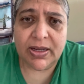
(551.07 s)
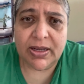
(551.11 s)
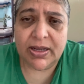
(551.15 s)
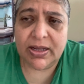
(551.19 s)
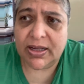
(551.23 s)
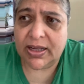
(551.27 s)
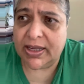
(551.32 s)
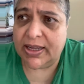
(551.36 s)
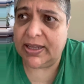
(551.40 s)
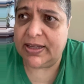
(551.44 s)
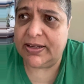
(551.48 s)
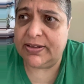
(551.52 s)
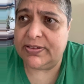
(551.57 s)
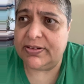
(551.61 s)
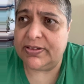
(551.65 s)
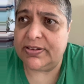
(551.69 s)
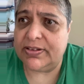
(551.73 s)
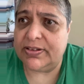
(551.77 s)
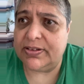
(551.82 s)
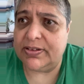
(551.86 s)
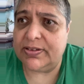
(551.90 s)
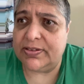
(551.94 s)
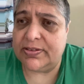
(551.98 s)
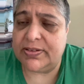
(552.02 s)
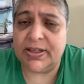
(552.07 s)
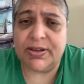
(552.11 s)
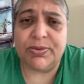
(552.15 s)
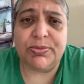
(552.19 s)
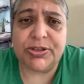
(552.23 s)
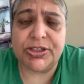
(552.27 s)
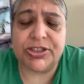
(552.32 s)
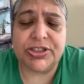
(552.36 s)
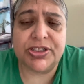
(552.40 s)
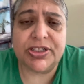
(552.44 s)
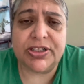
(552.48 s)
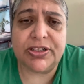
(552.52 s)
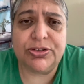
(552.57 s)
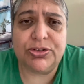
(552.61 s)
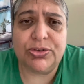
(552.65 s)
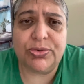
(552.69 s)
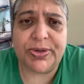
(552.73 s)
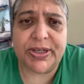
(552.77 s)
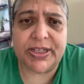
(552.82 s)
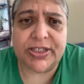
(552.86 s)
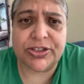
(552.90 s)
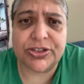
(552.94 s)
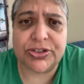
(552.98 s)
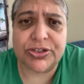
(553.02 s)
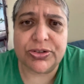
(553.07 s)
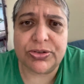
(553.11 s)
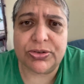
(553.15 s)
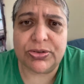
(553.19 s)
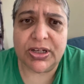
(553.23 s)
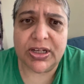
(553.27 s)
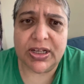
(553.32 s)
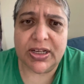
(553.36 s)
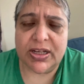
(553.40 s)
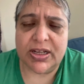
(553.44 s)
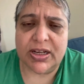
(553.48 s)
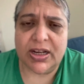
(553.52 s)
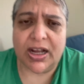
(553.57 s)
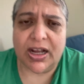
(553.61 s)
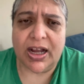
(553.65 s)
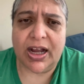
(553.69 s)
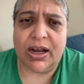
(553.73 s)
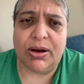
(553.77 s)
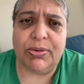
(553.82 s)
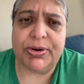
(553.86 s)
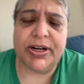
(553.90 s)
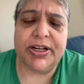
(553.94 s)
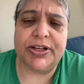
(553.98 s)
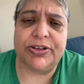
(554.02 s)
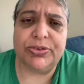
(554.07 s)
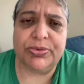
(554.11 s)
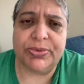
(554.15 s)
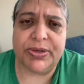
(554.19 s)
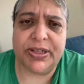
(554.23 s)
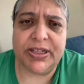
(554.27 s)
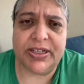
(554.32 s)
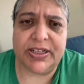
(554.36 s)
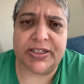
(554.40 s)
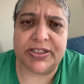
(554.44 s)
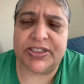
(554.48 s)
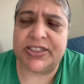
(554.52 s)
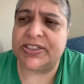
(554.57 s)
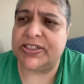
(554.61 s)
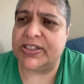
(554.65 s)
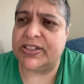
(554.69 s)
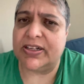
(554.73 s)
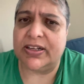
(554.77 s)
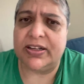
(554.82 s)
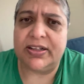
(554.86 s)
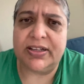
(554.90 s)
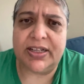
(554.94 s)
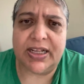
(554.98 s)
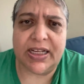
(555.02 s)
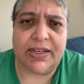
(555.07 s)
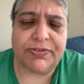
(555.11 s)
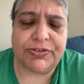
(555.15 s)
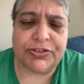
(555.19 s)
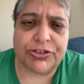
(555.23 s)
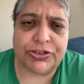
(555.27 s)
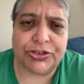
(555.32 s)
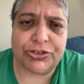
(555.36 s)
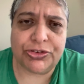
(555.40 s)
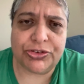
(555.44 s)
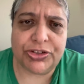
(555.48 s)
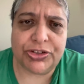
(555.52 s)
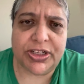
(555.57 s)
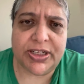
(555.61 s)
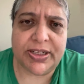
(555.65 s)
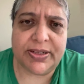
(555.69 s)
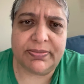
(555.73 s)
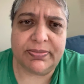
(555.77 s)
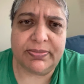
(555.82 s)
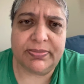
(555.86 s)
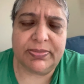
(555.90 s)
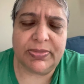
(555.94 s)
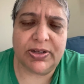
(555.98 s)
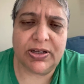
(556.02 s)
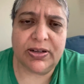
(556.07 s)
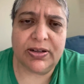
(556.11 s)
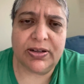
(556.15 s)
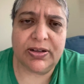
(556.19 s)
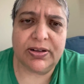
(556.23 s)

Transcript: And they would still do it. So how are they doing this? Is it a live stream?